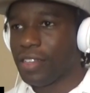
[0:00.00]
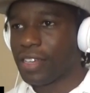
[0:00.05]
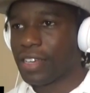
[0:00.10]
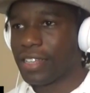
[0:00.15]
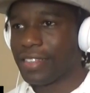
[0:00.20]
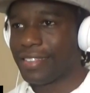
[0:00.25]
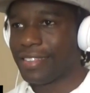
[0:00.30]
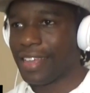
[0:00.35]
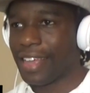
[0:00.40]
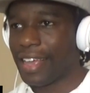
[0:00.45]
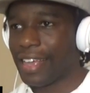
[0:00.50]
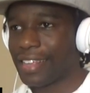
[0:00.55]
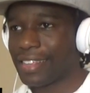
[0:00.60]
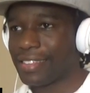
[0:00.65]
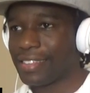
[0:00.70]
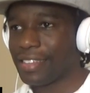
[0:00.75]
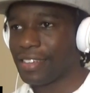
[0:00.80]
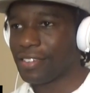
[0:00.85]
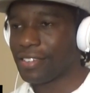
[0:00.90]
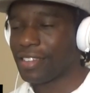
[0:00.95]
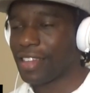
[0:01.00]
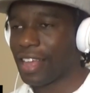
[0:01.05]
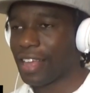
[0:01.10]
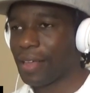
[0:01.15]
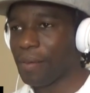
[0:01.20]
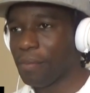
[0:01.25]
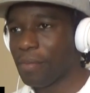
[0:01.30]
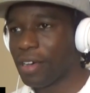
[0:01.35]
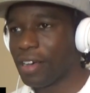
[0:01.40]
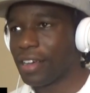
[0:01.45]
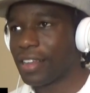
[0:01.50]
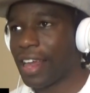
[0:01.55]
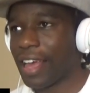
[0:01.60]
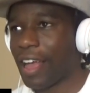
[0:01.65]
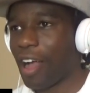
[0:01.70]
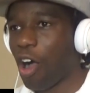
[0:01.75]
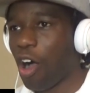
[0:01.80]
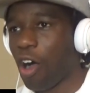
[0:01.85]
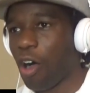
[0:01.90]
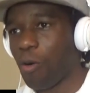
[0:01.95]
looking dead serious like a mug
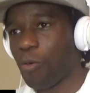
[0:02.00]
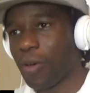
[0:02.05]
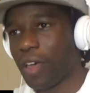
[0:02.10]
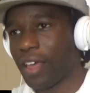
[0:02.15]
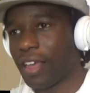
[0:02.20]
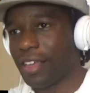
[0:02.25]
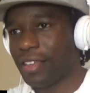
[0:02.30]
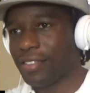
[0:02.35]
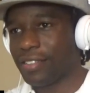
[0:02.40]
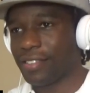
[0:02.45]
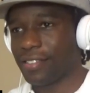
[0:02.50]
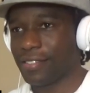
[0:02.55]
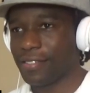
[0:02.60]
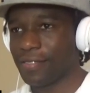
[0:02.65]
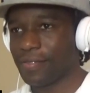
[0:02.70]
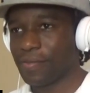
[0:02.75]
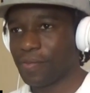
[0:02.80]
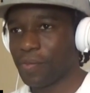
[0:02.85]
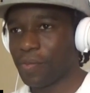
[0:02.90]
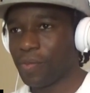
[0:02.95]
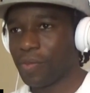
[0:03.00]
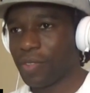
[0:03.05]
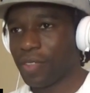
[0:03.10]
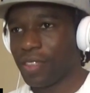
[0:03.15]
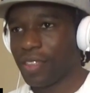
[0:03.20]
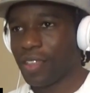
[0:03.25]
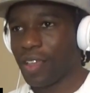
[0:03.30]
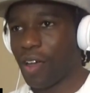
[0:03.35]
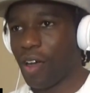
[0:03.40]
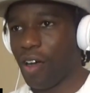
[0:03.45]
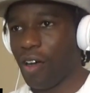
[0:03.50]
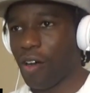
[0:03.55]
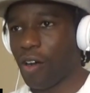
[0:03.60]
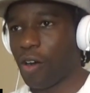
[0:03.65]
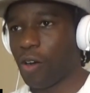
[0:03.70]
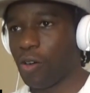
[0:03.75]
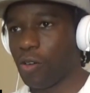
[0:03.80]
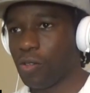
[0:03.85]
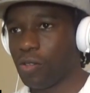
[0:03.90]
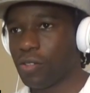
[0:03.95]
like always
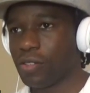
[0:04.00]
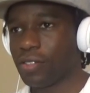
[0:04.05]
uh